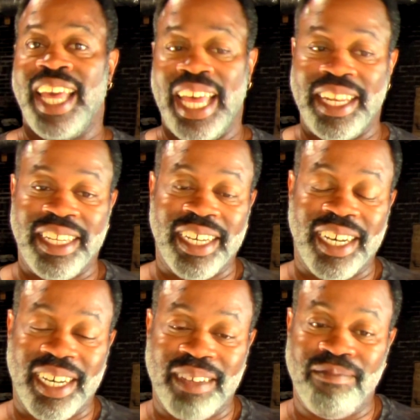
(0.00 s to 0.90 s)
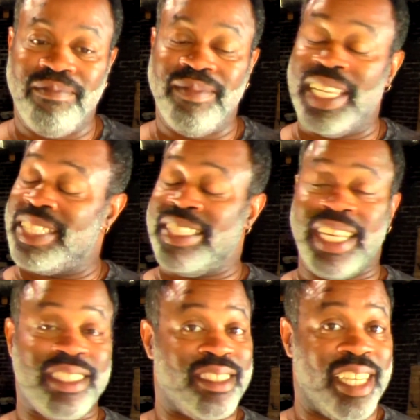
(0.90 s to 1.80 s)
And
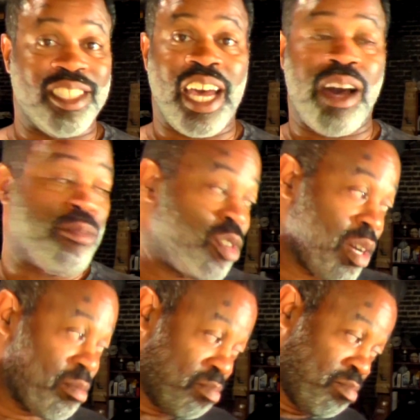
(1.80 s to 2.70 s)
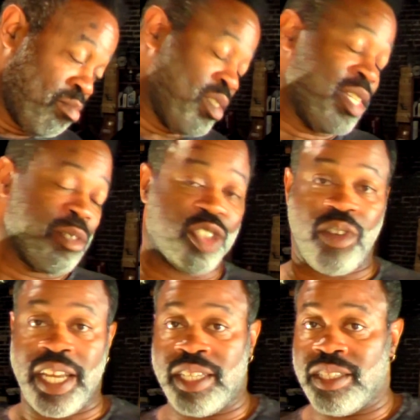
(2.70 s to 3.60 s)
that's how I'm going to
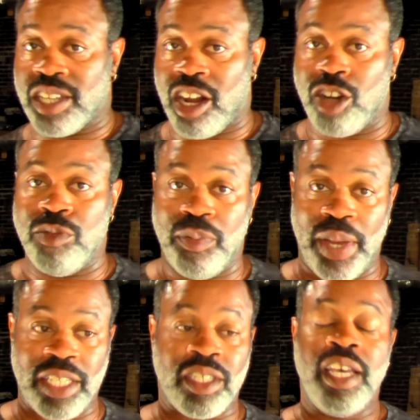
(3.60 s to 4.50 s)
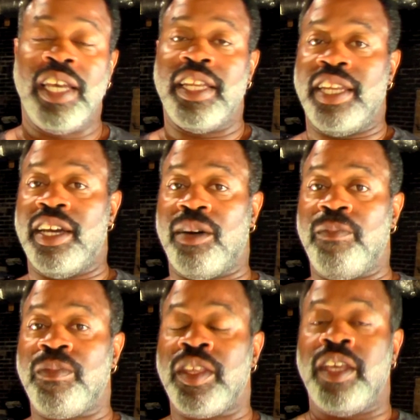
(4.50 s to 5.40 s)
demonstrate the Carnauba paste. Now,
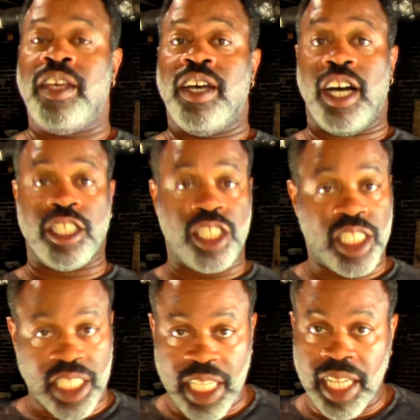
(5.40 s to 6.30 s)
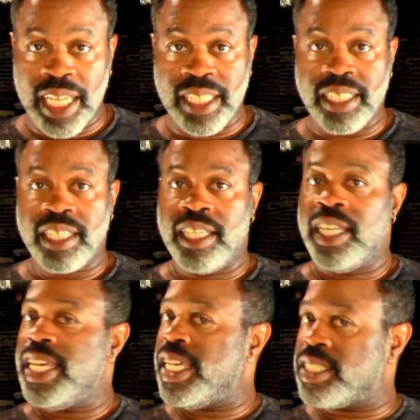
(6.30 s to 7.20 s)
a sealant
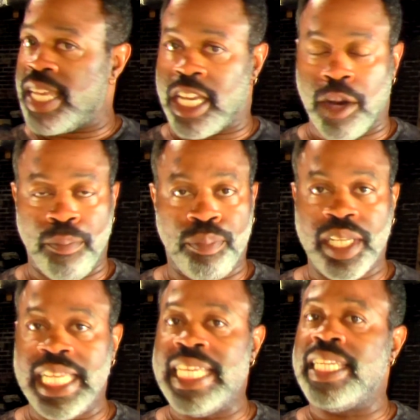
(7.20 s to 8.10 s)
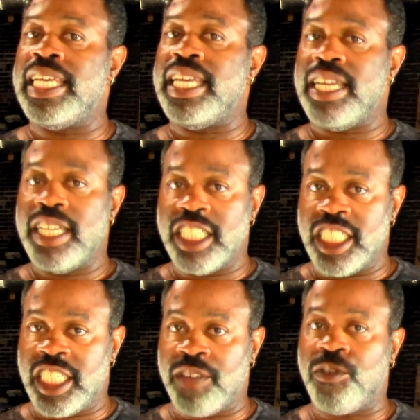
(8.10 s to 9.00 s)
is a completely
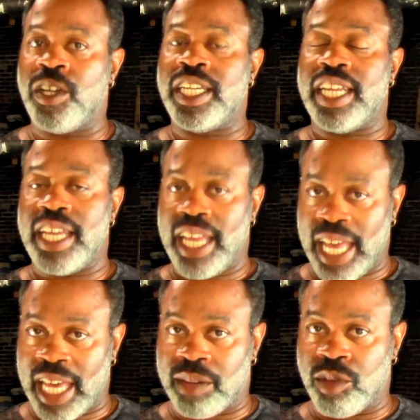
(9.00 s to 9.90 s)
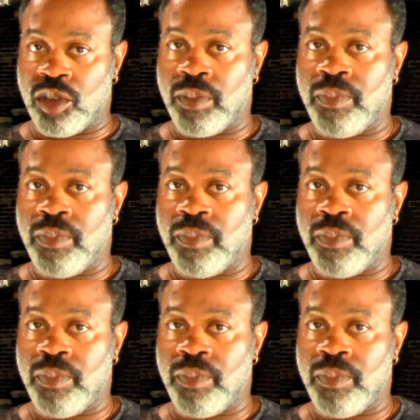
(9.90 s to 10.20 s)
different animal.